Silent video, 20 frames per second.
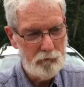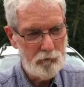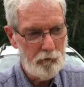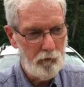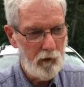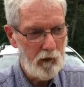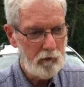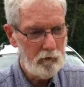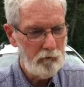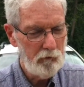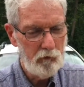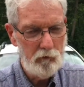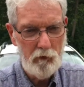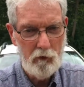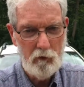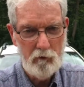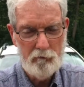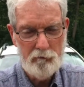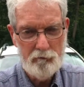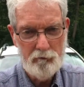
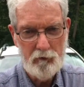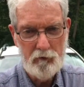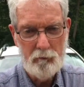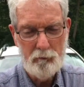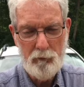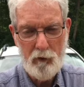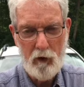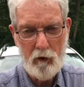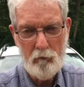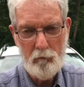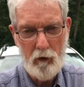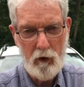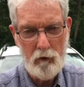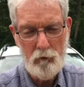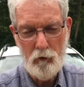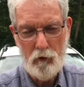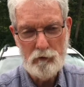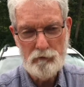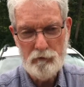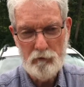director of the park,
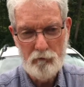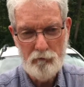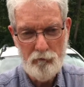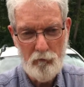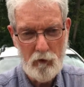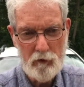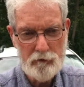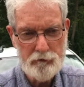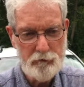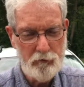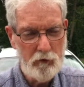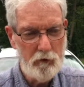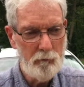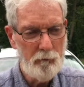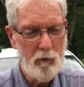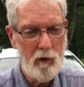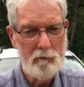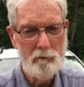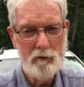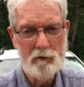recreation, and forestry
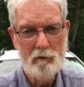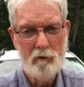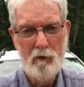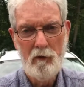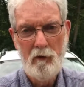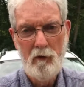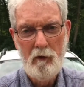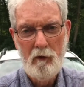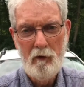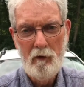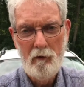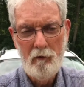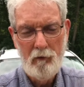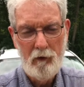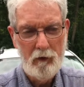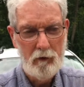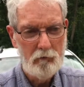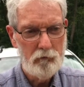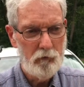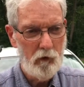department.
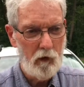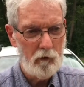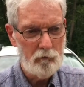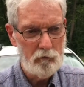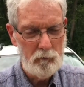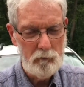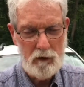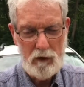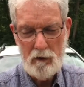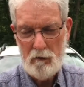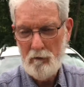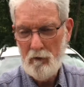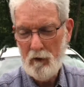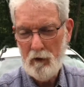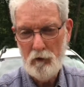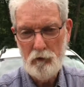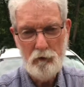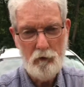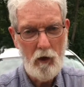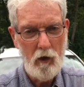They can talk to me, they
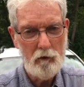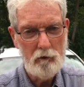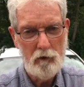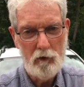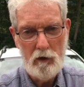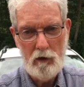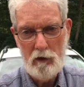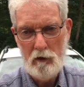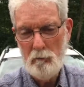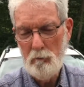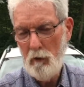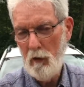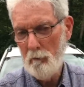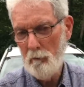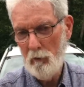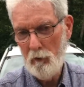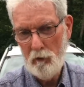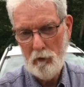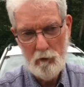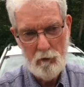can talk to any
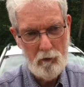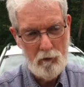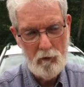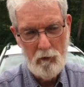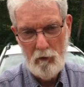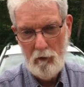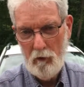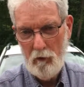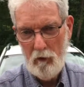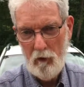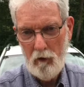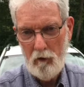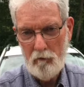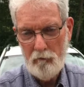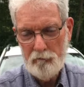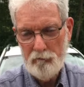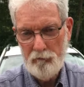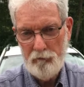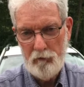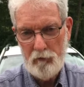member
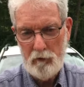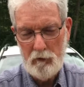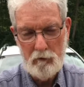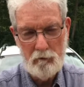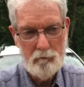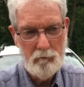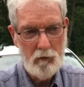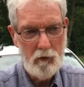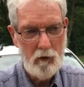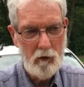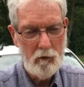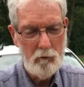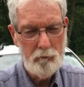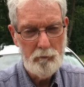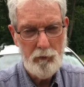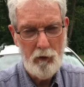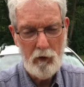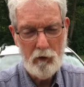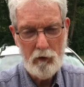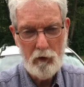of the
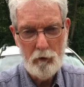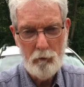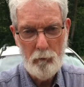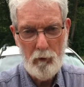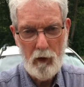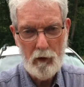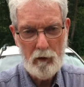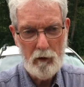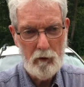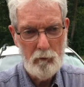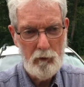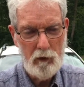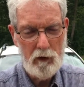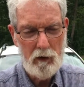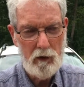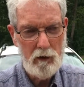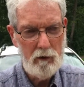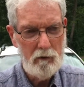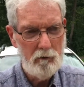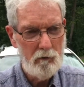park and rec
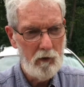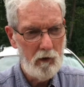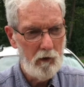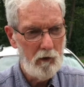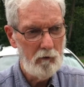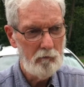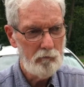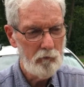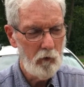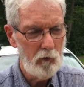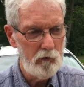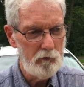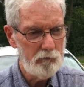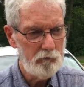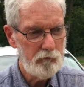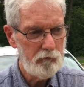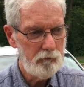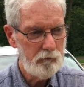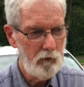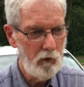committee, and of
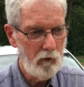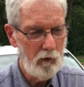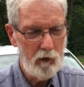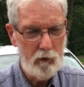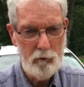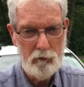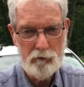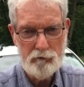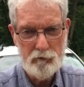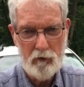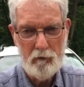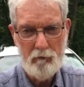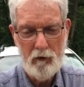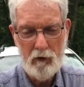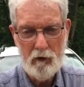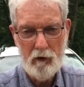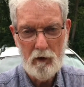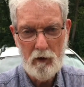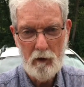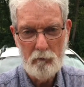course, you know, like we said,
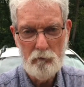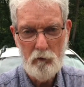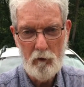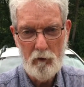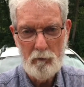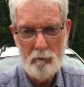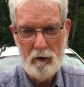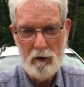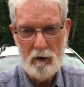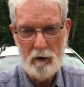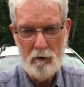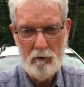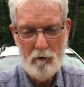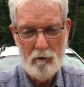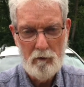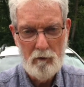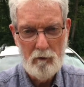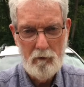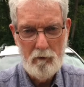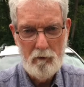they can come to the meeting.
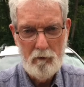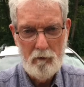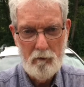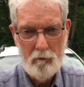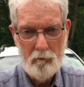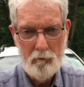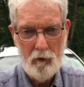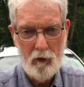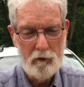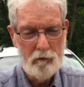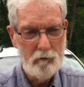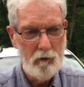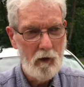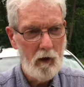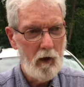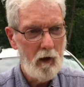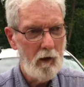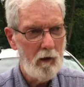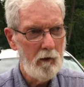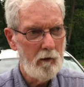But
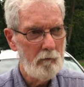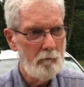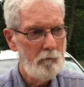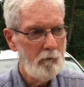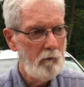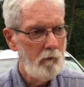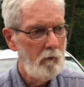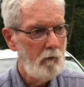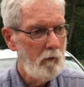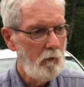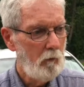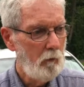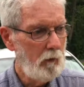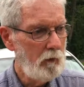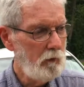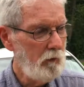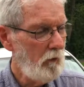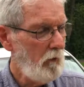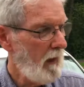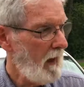
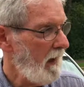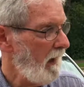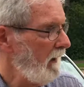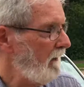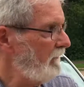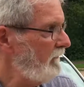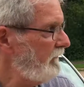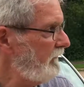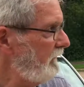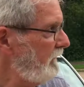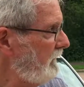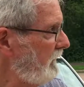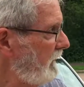we do have,